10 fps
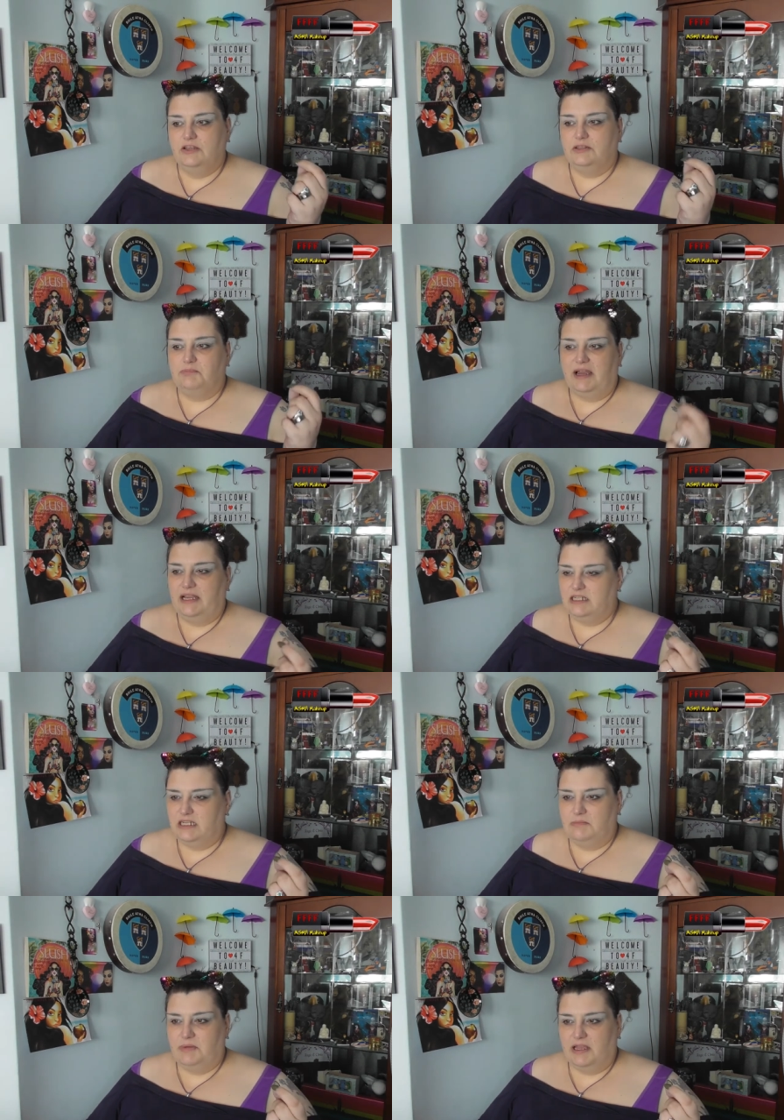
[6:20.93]
The
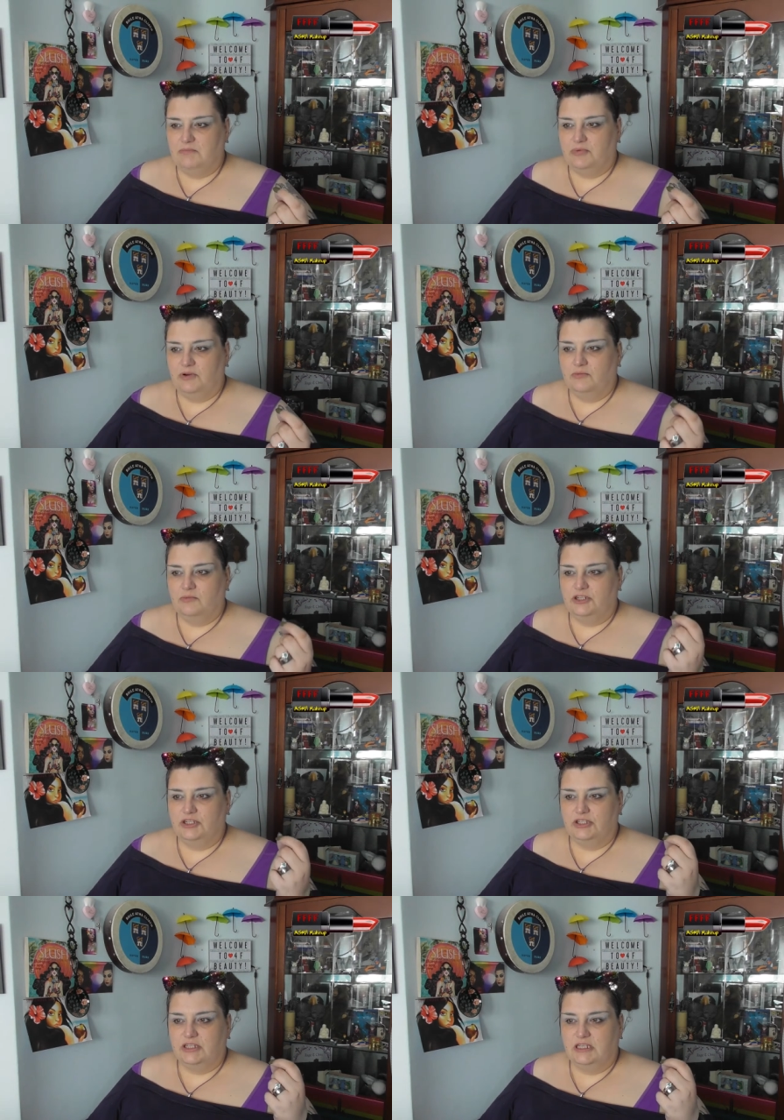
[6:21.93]
Painterly paint pot, which
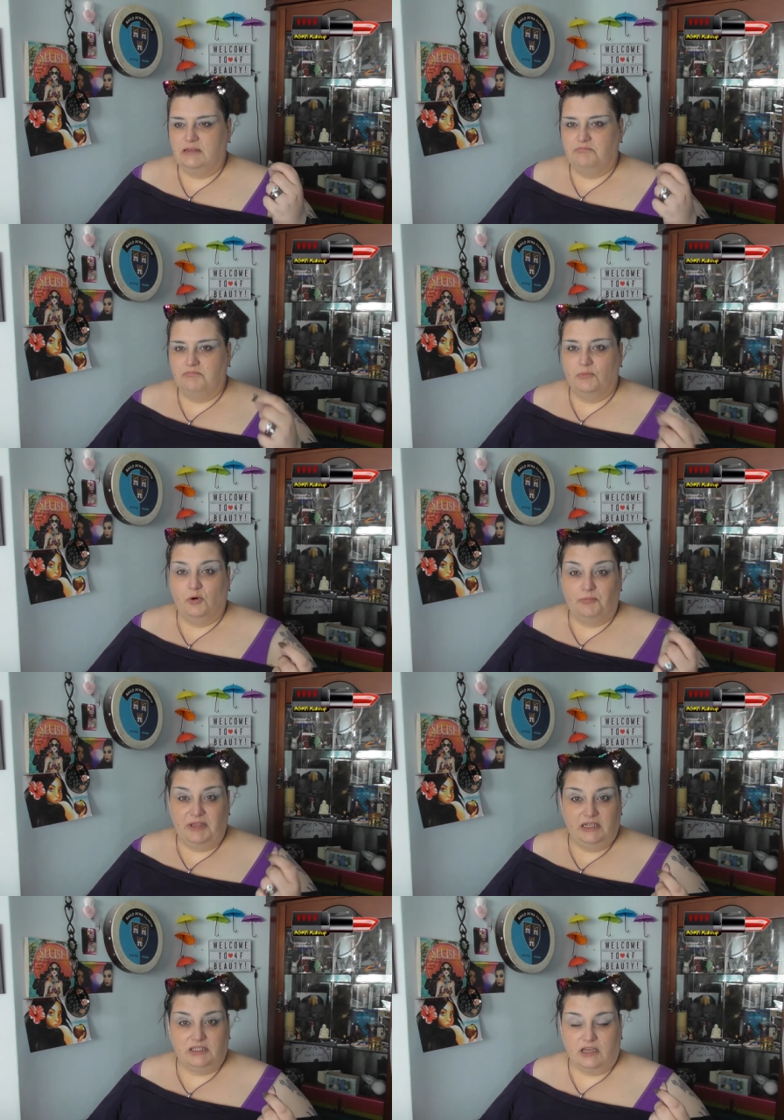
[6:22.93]
is the more
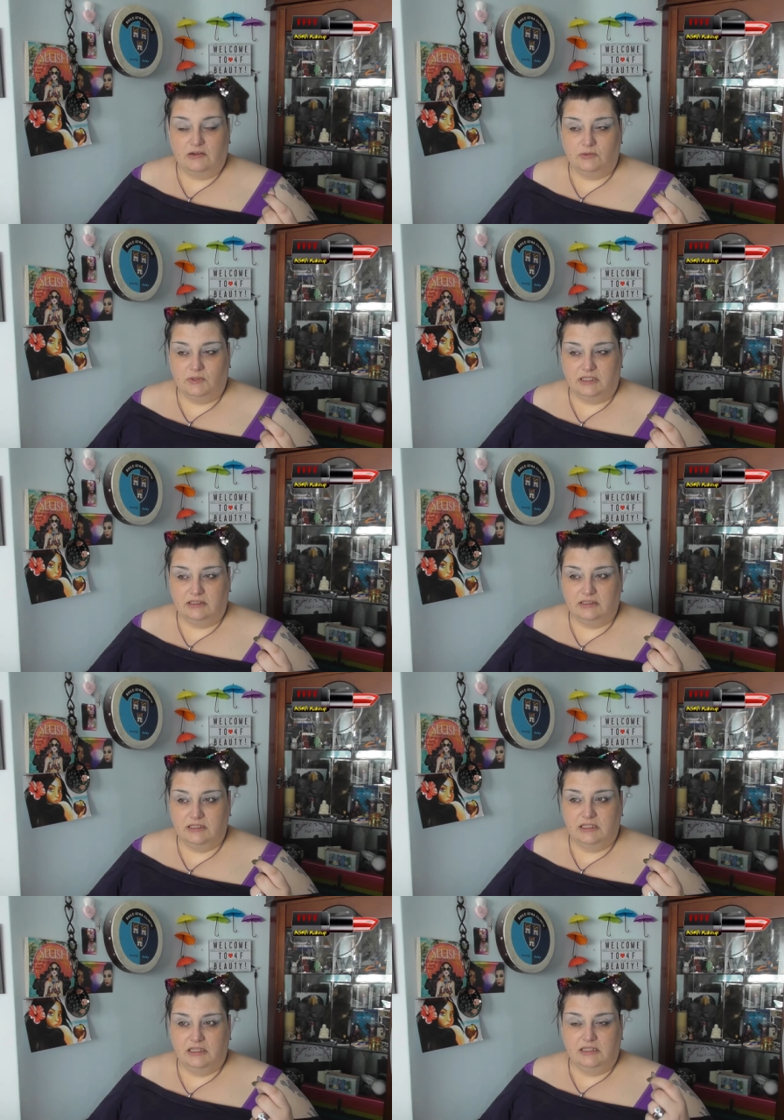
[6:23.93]
pink toned one,
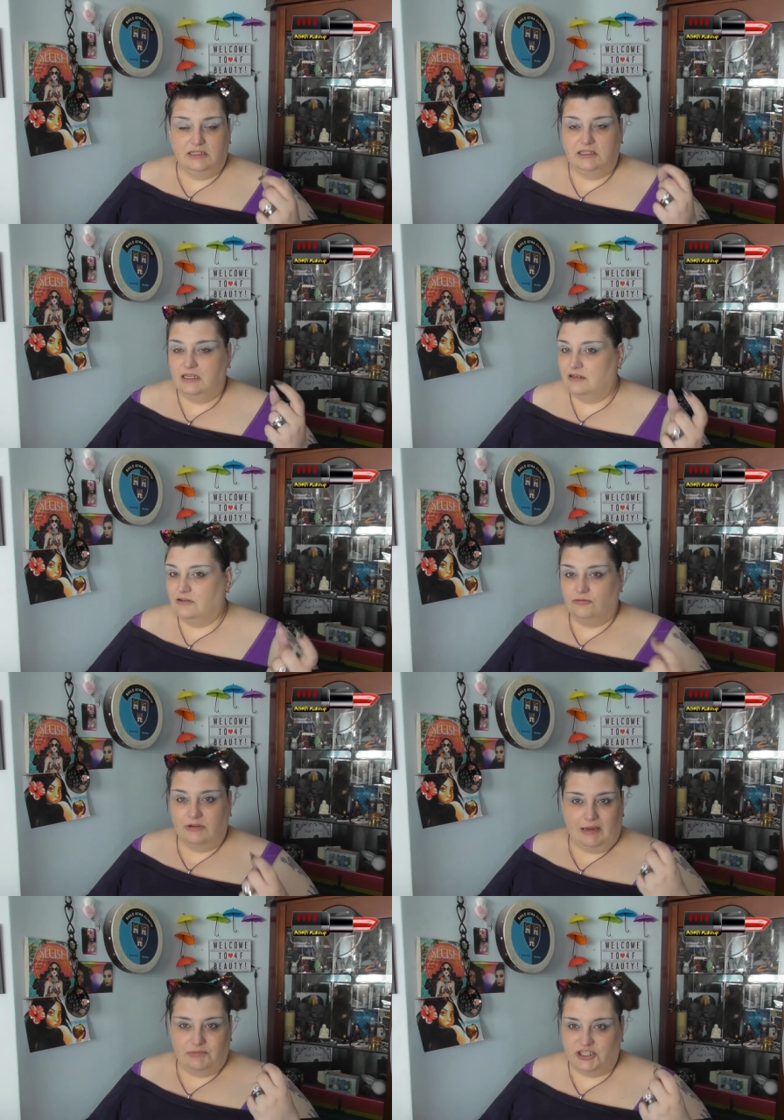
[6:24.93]
didn't
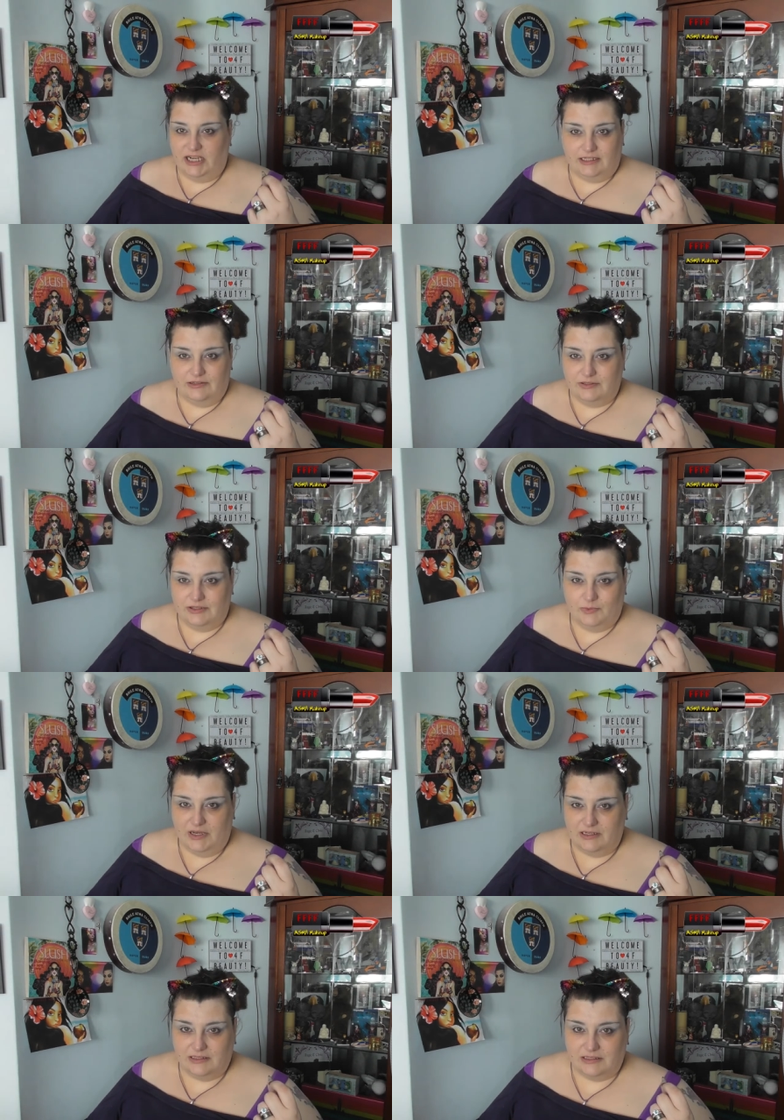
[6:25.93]
grab shadows as
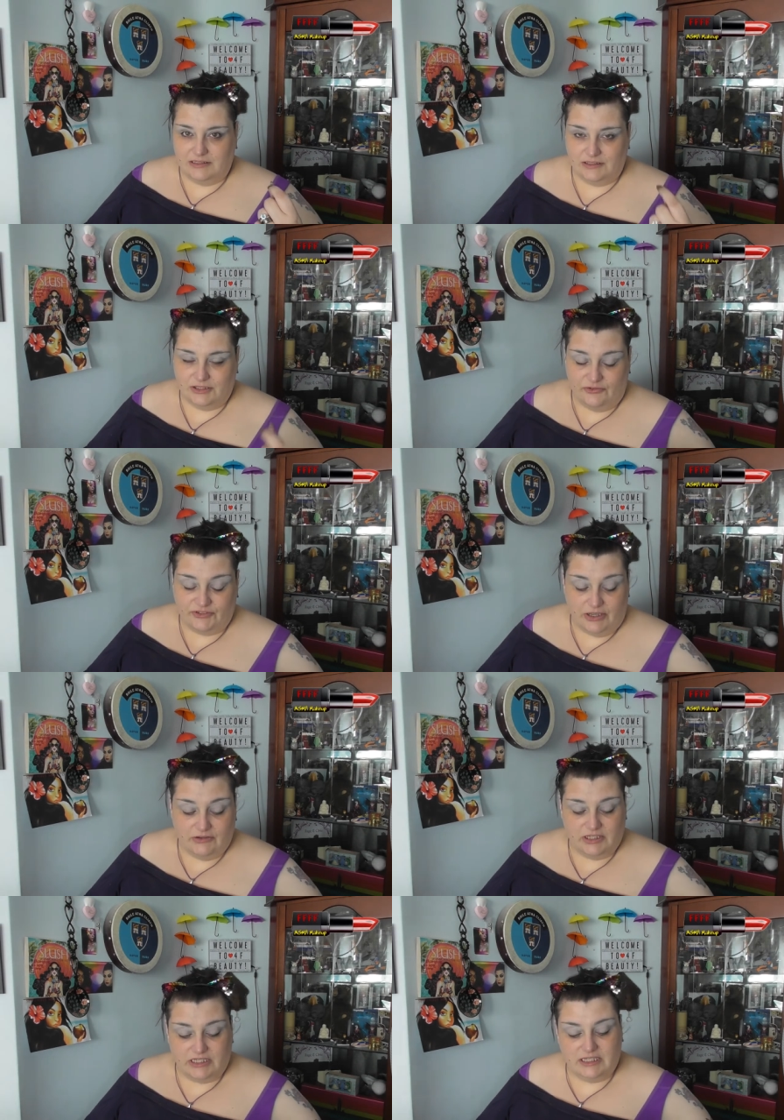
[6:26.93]
well as Soft
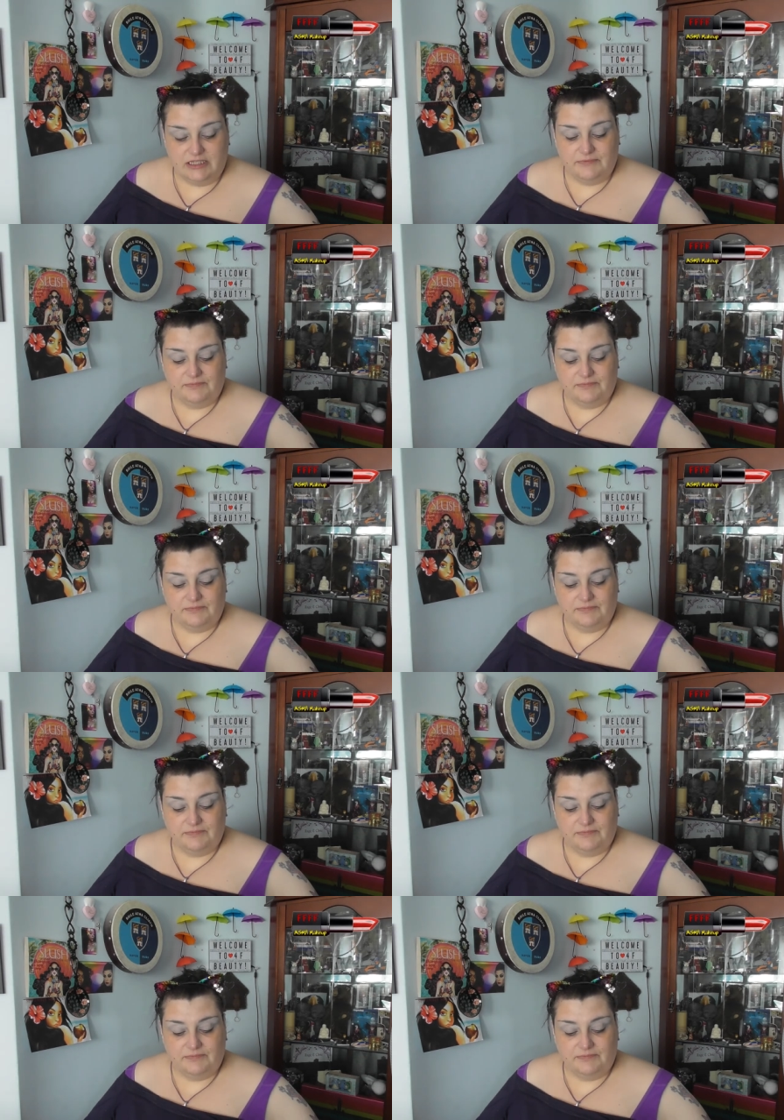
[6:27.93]
Ochre did.